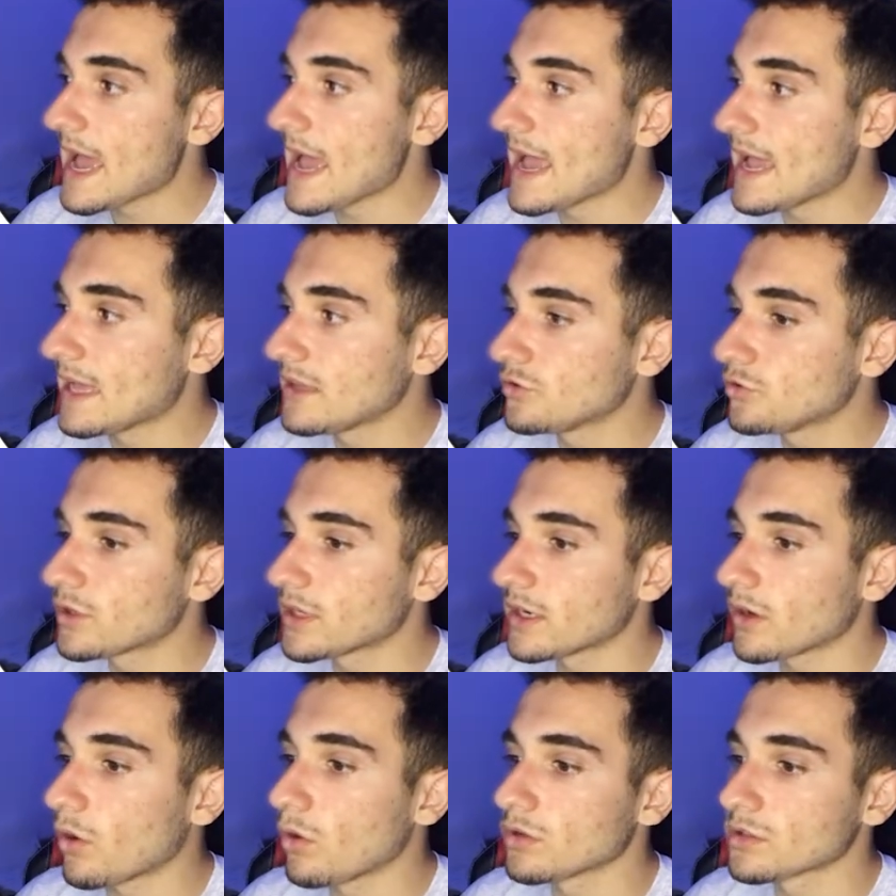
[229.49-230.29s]
And you
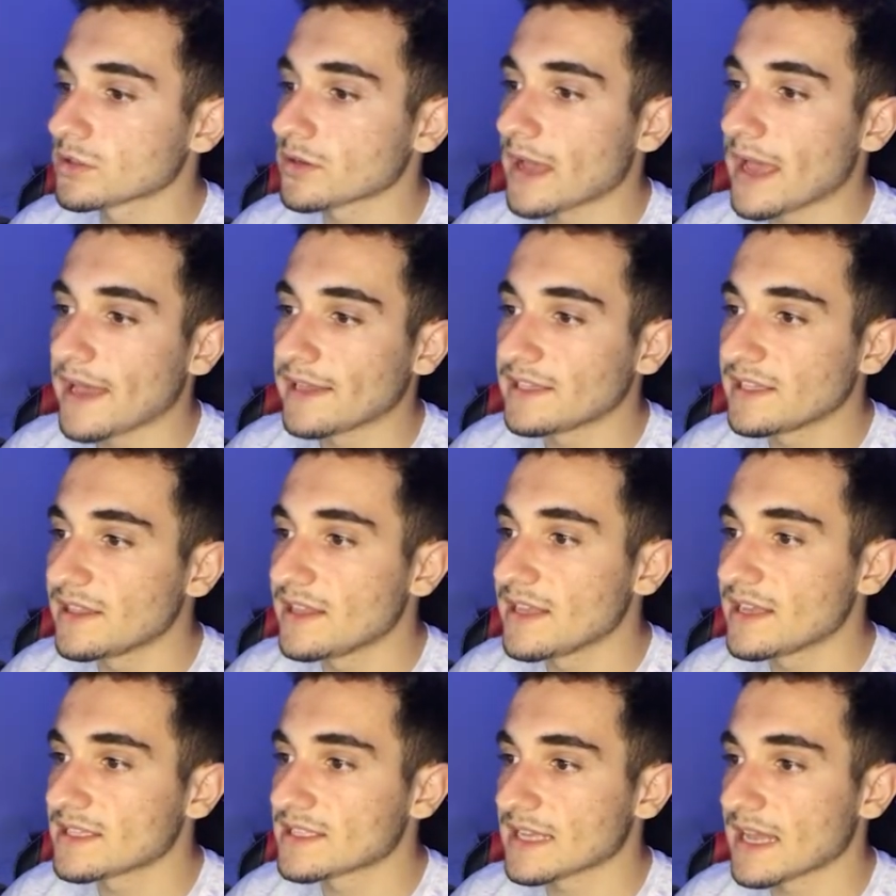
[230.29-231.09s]
can also edit
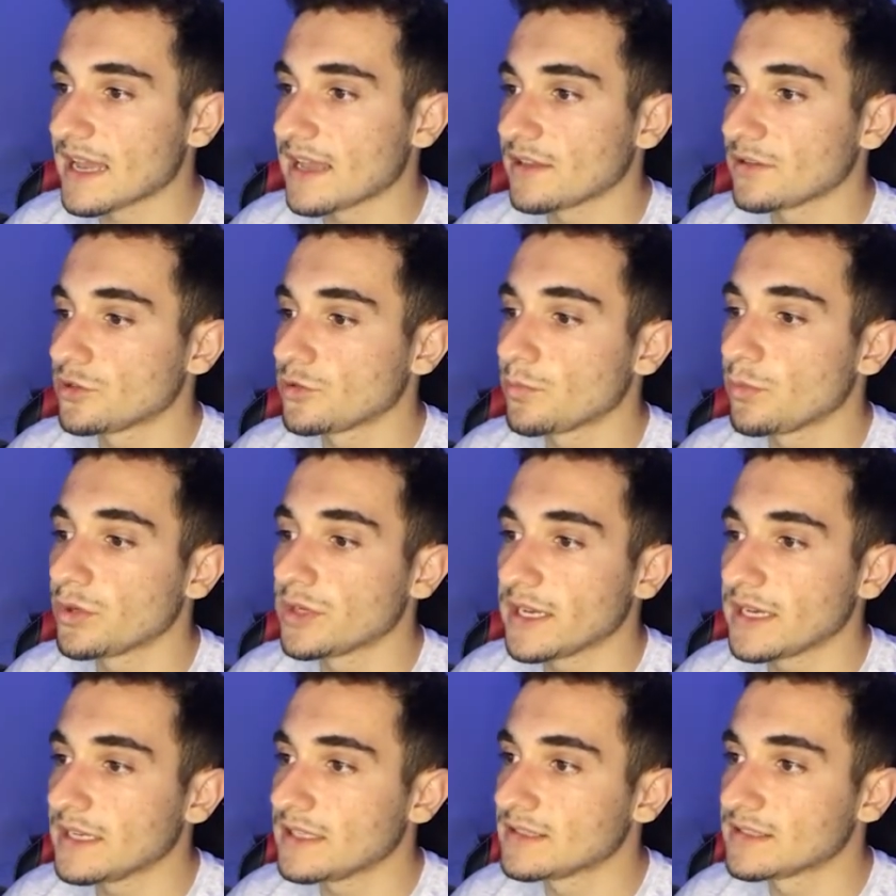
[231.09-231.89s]
this and
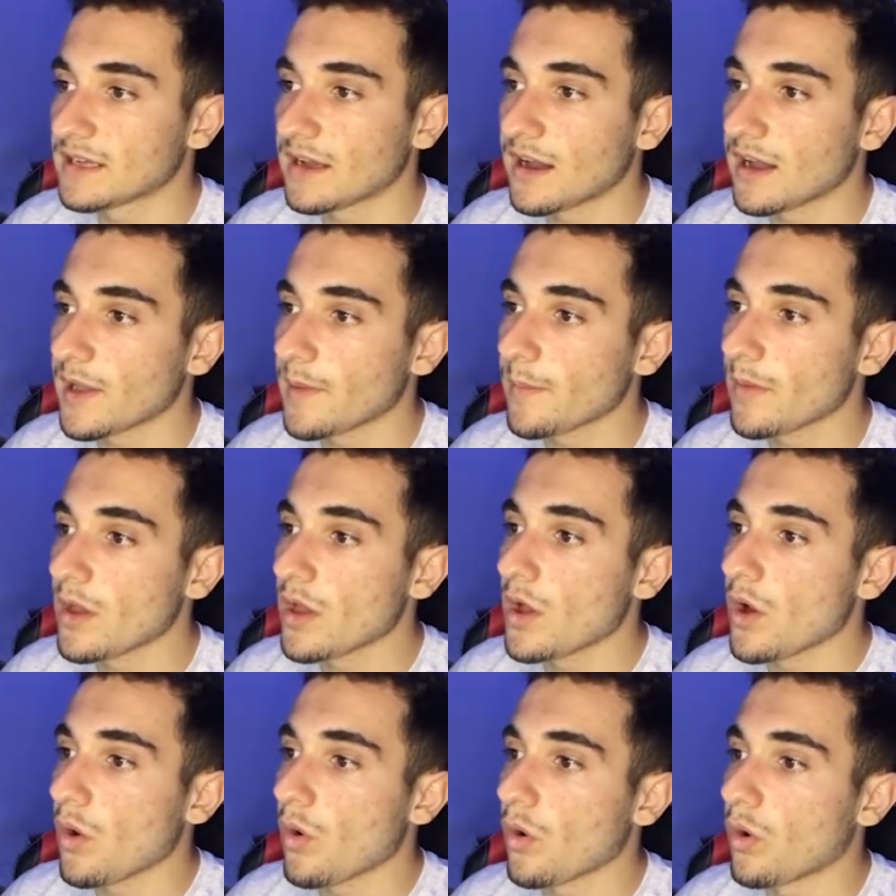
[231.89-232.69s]
put any time
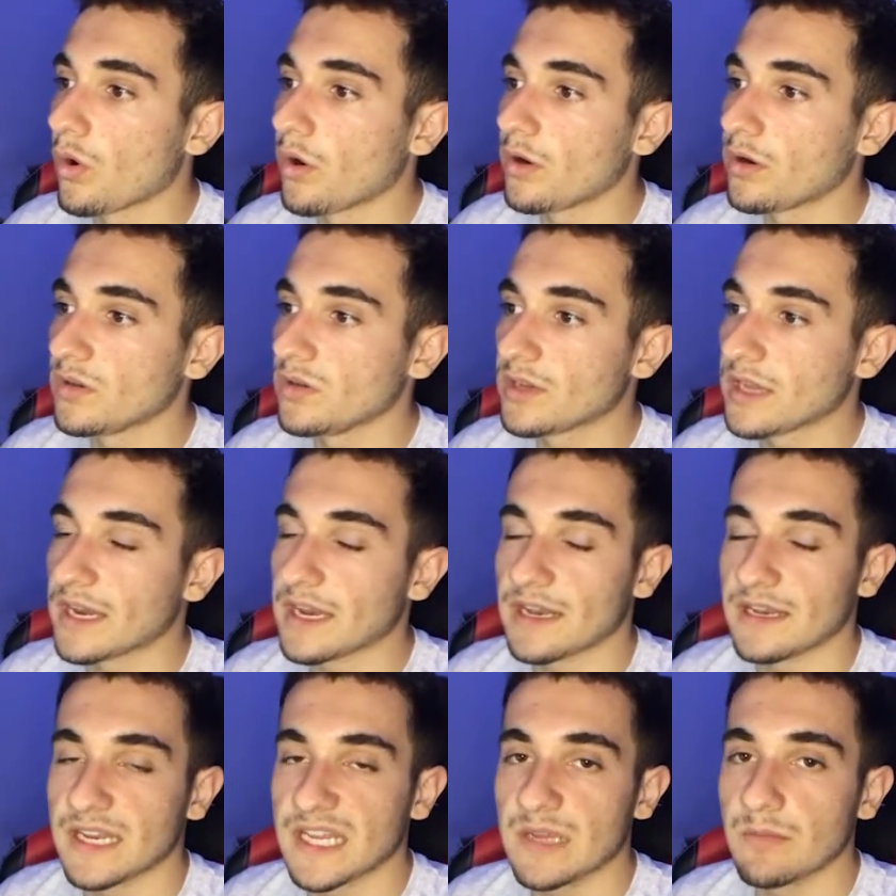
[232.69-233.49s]
or you
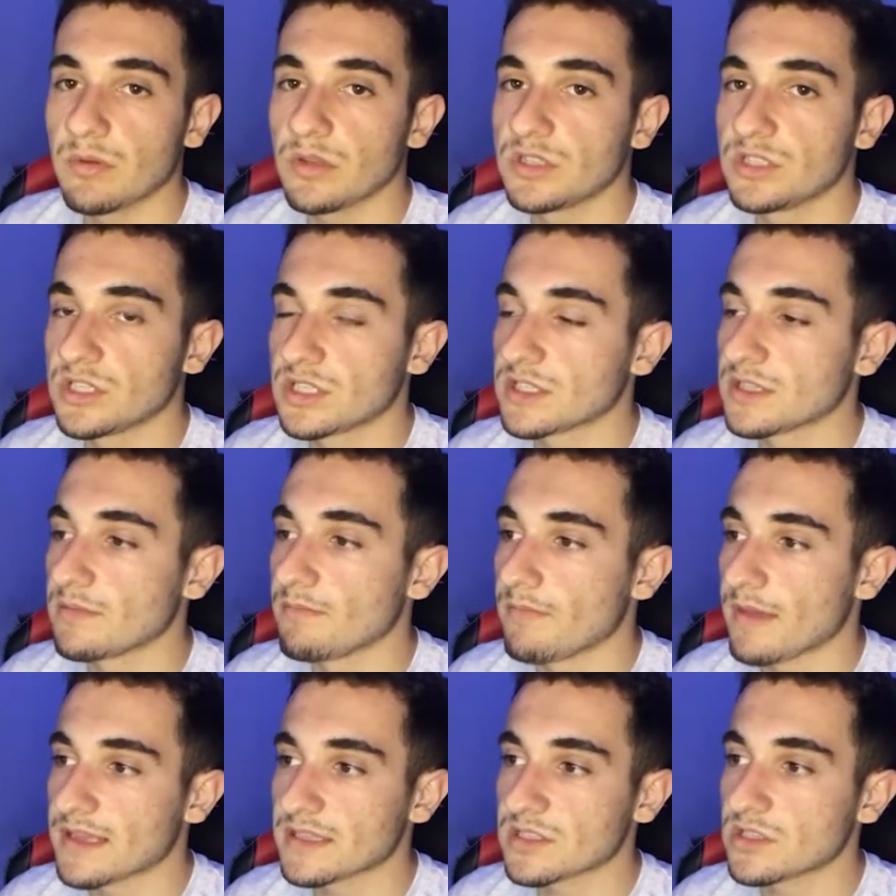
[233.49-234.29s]
can enable just the
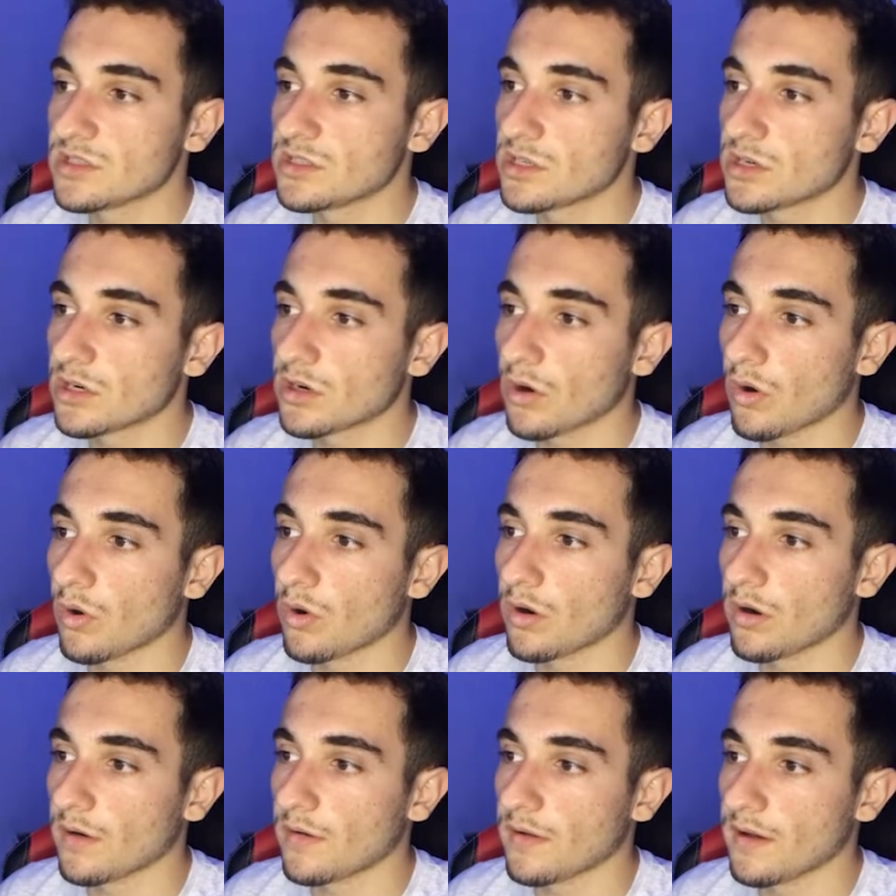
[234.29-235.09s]
messenger
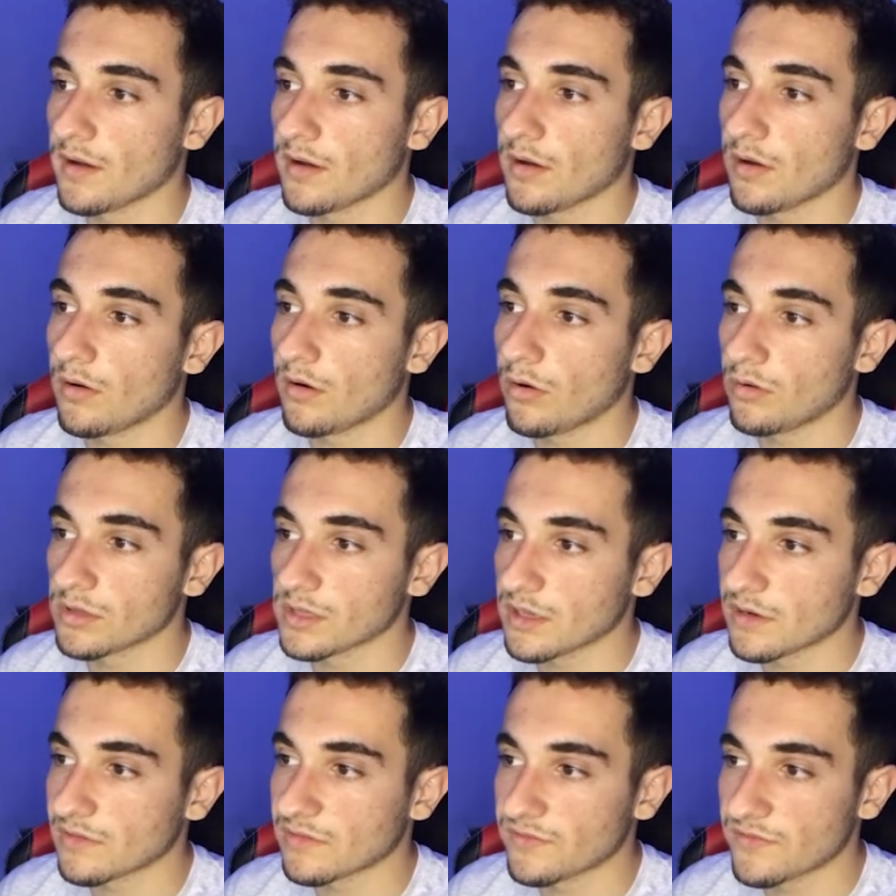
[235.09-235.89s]
or
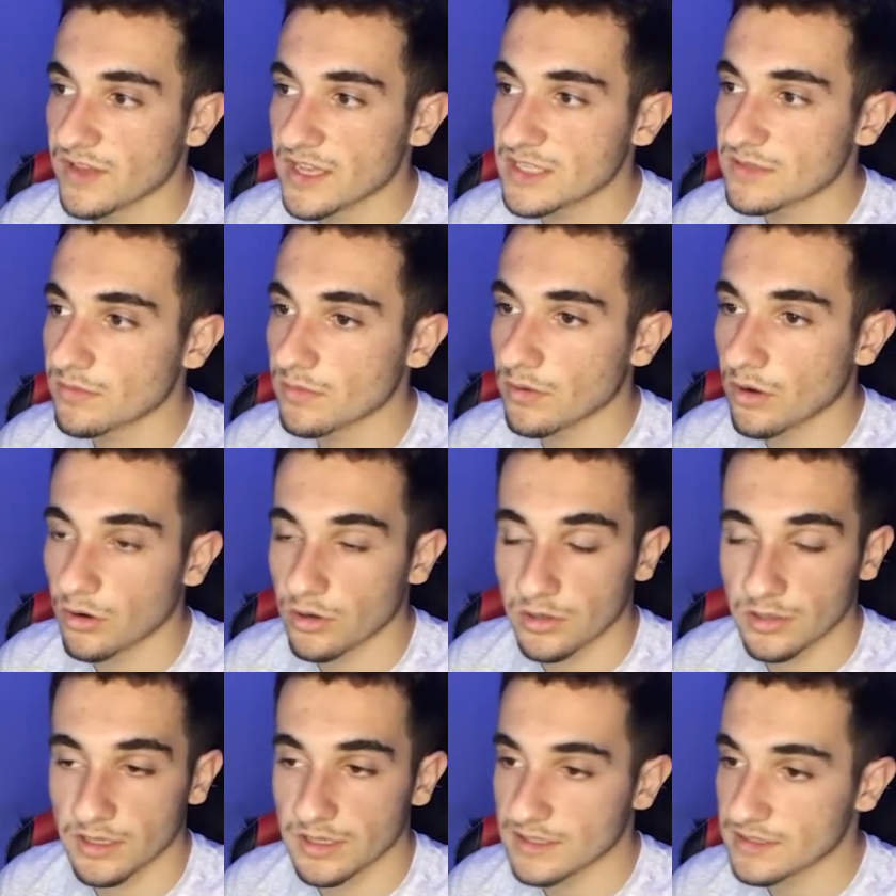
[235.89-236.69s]
only on Facebook,
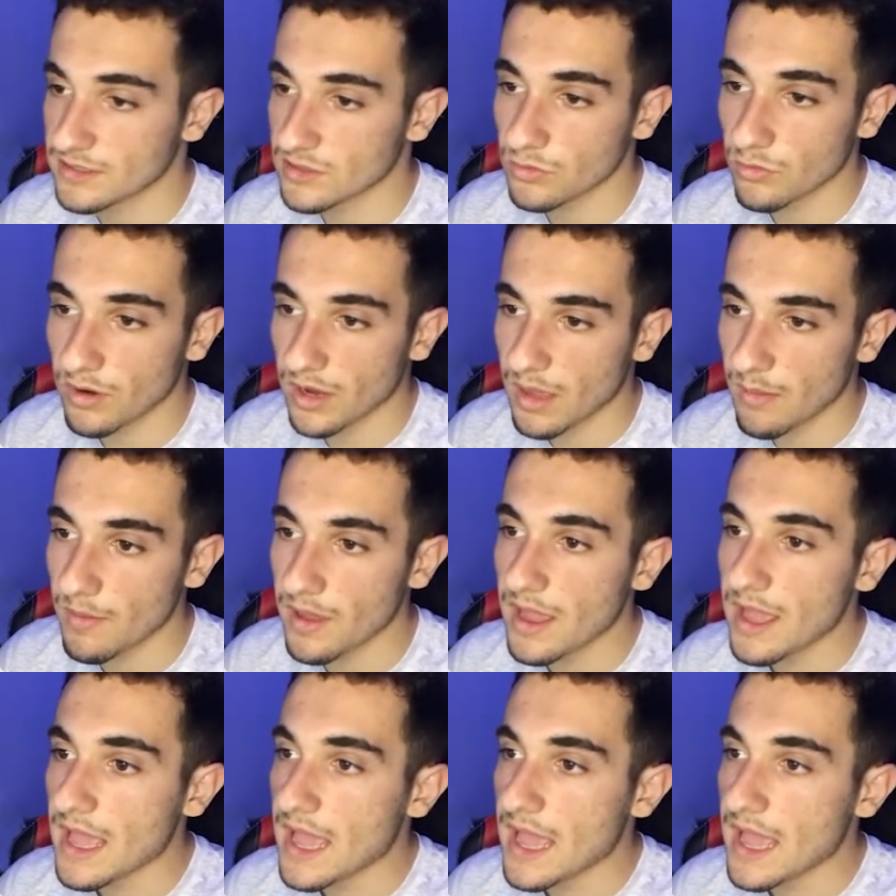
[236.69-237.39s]
on Instagram,